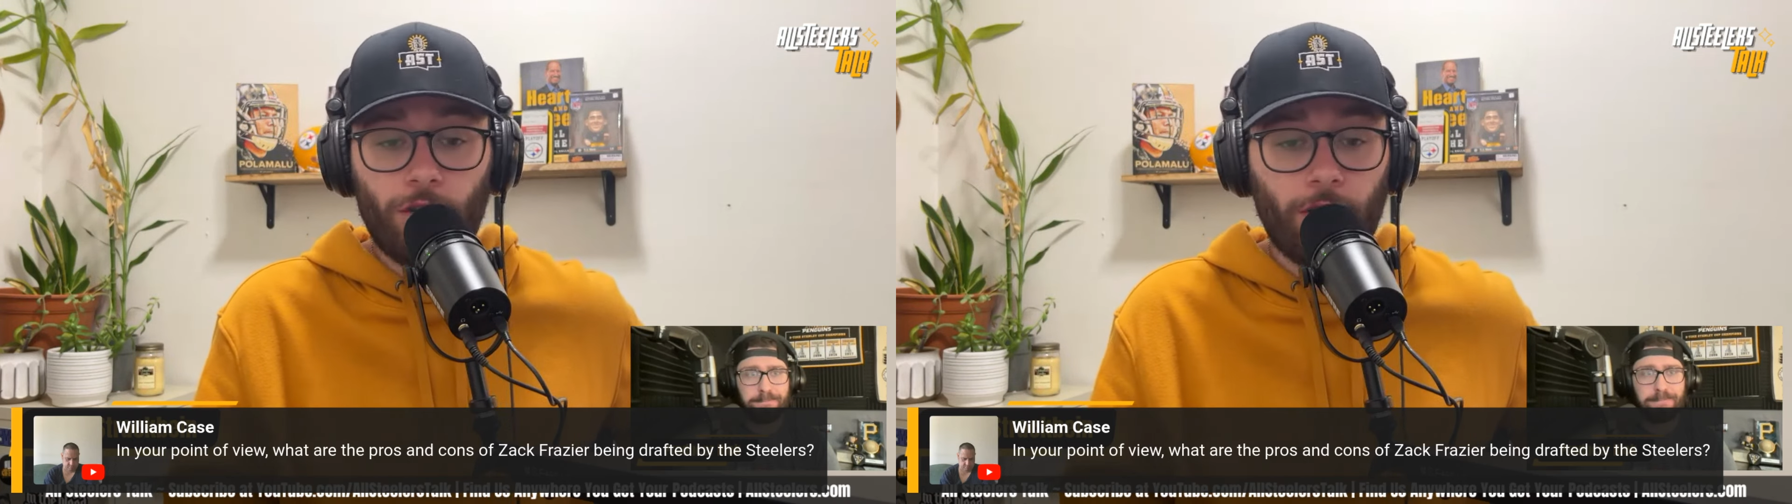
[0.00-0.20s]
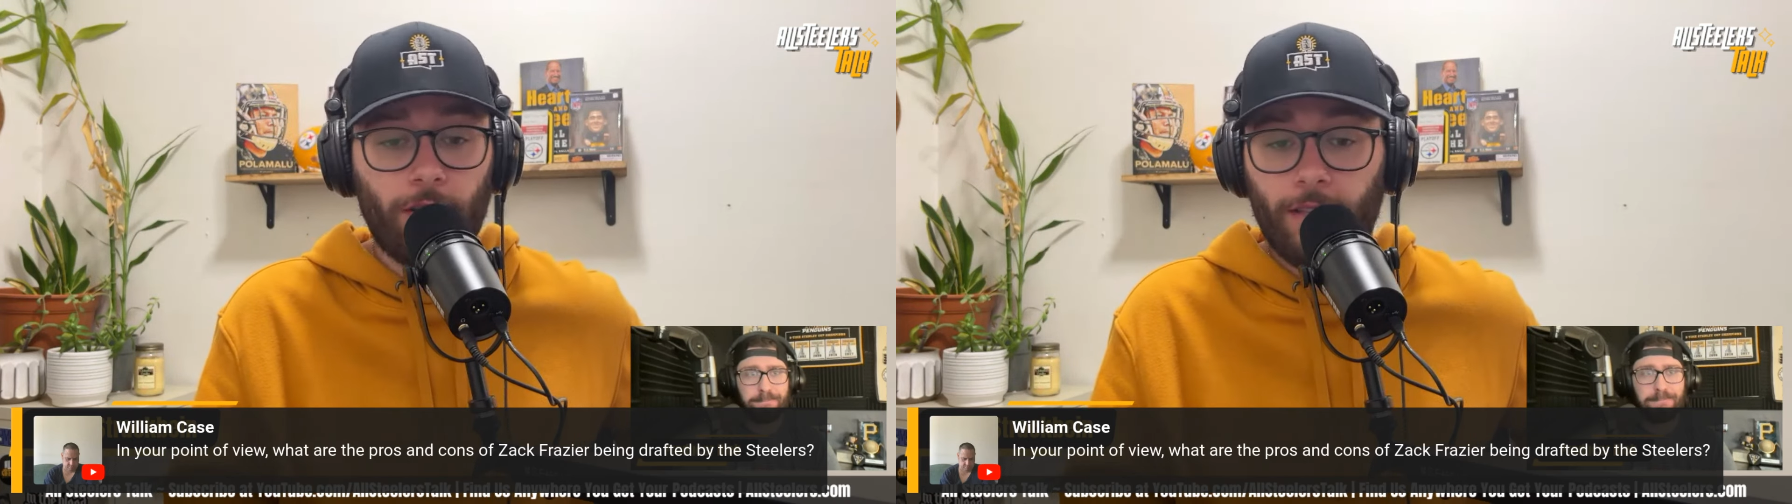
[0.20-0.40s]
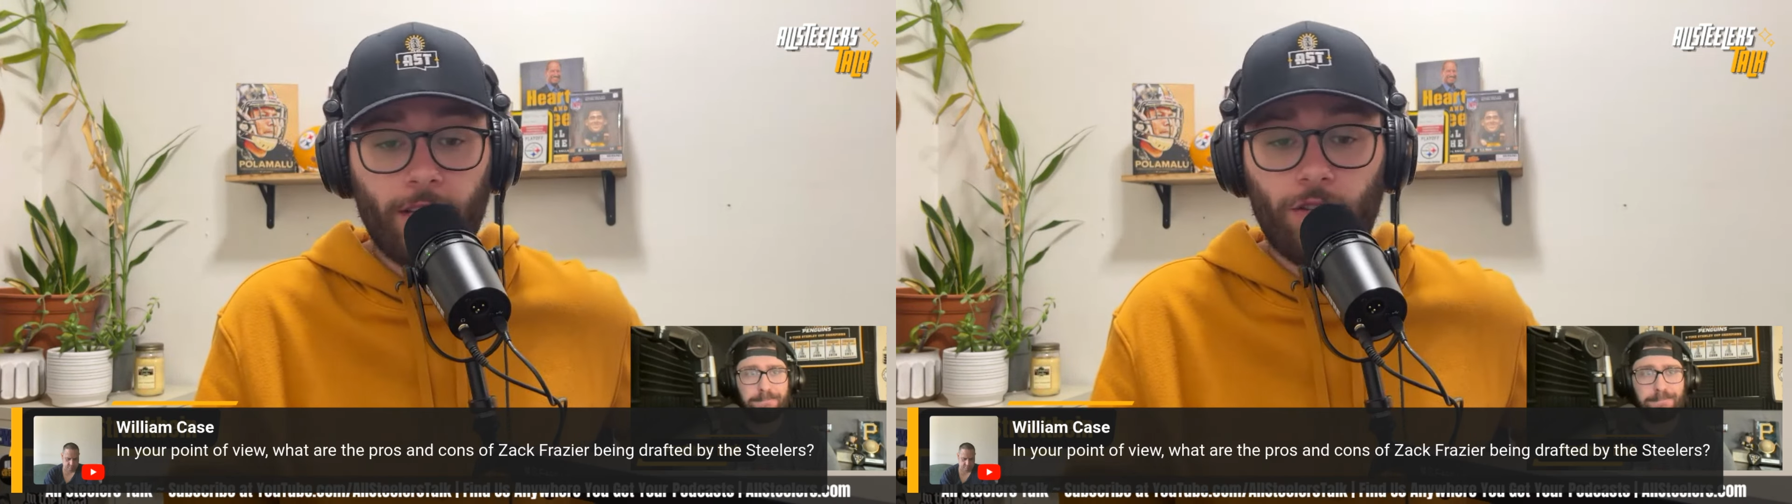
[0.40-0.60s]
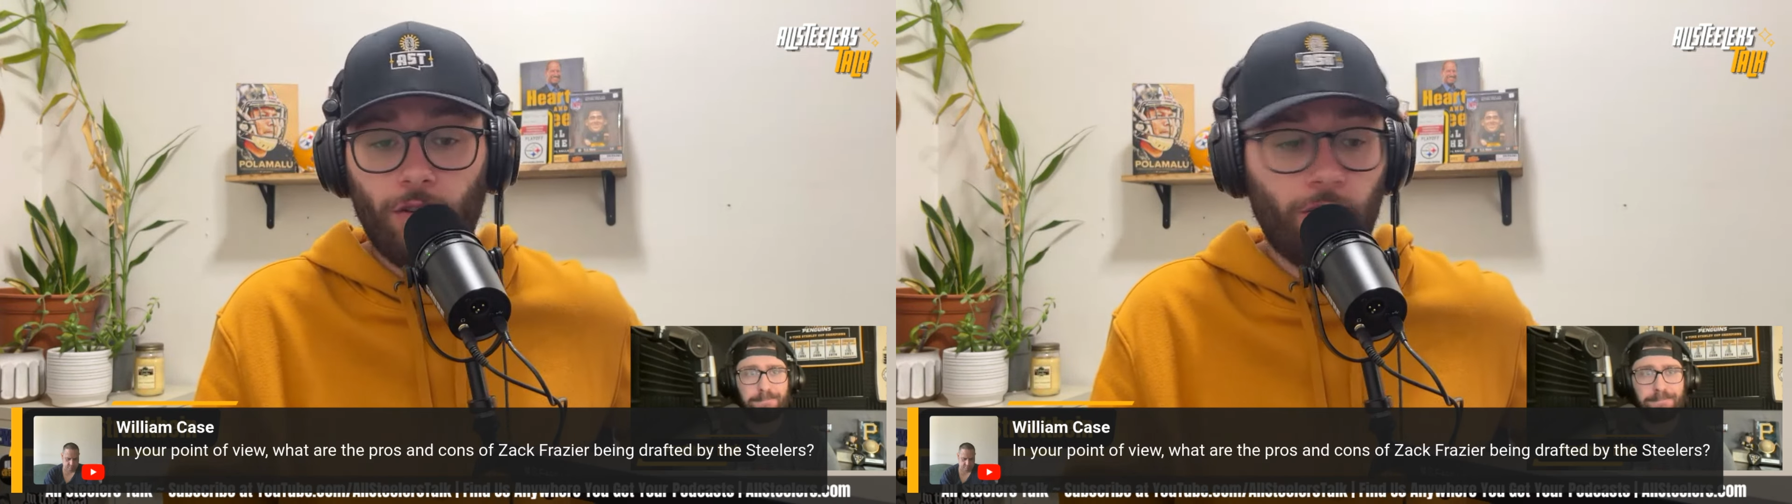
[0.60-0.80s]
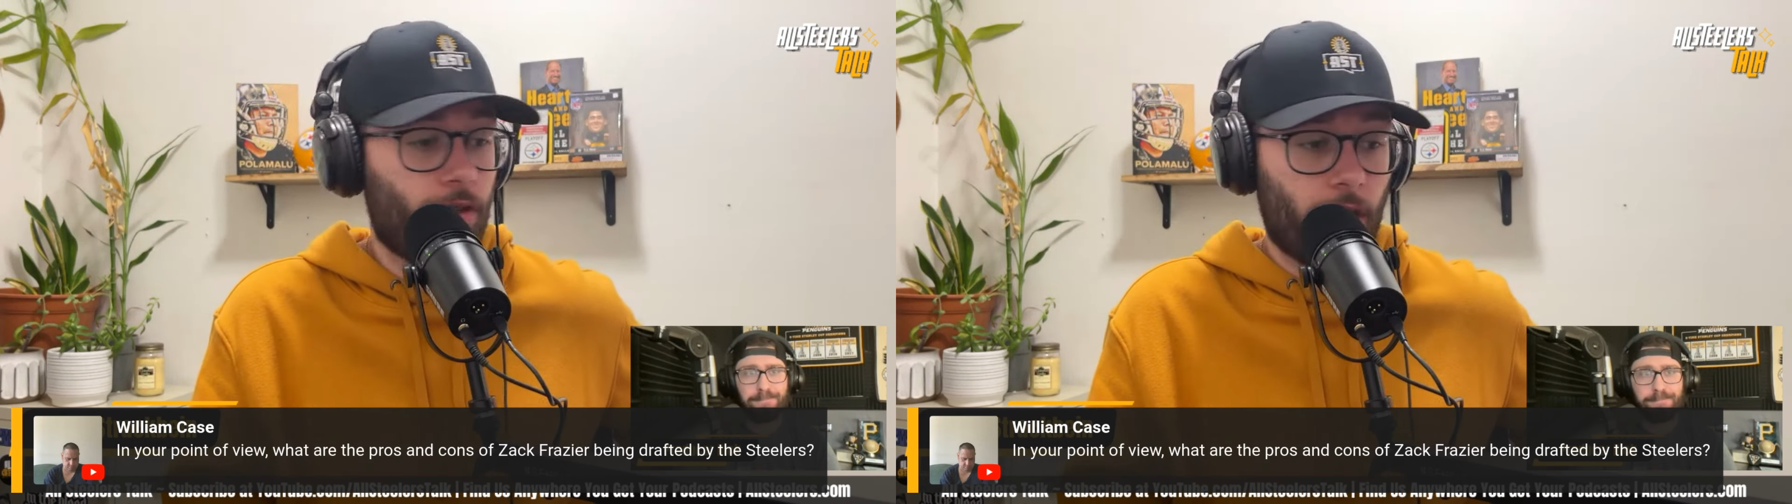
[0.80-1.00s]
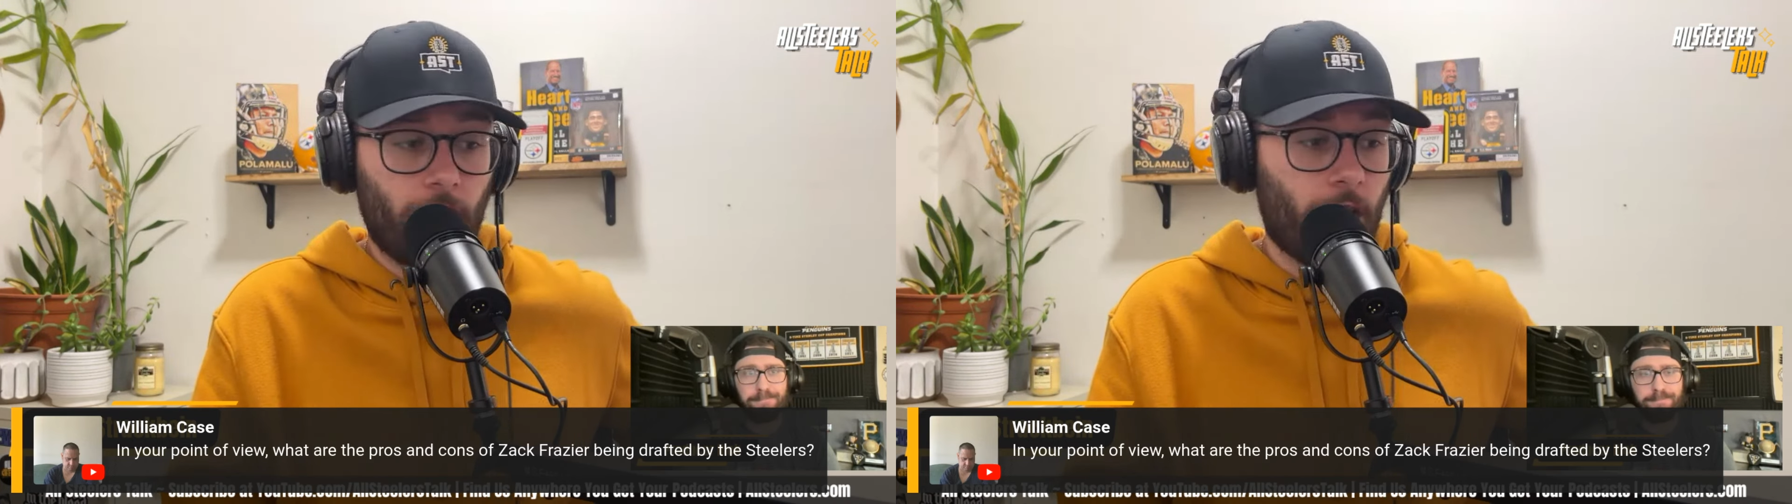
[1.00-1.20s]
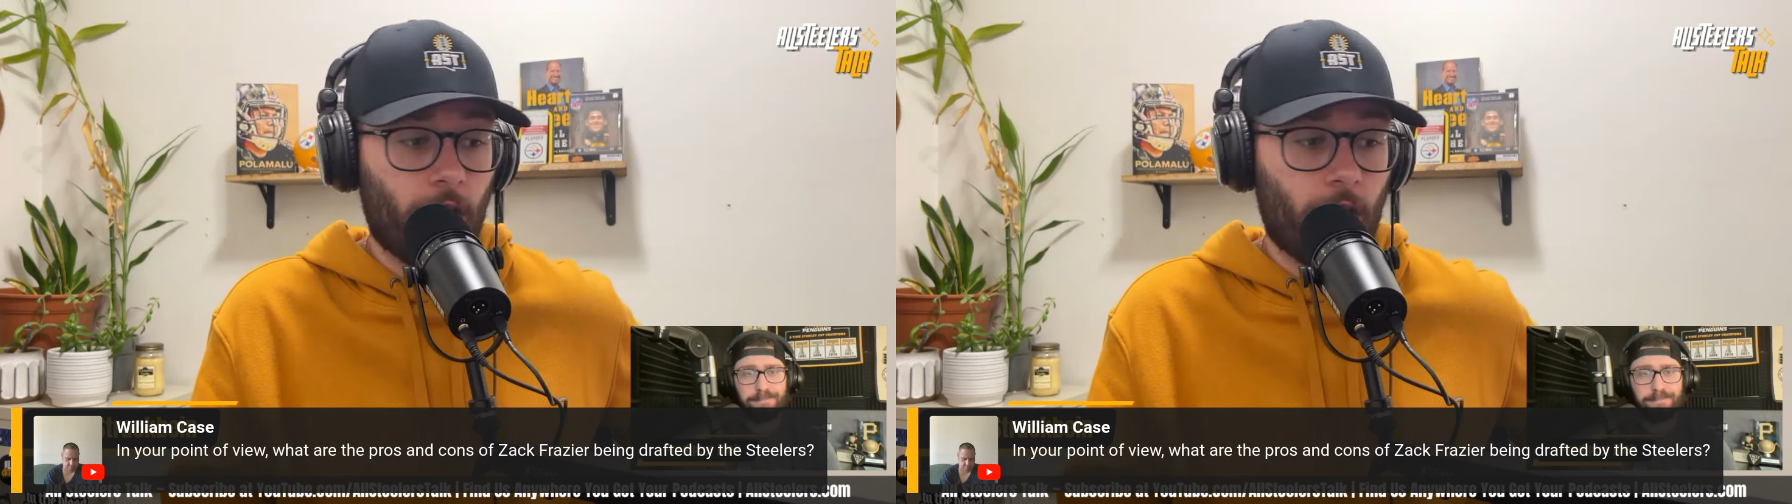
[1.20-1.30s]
are that this dude's a,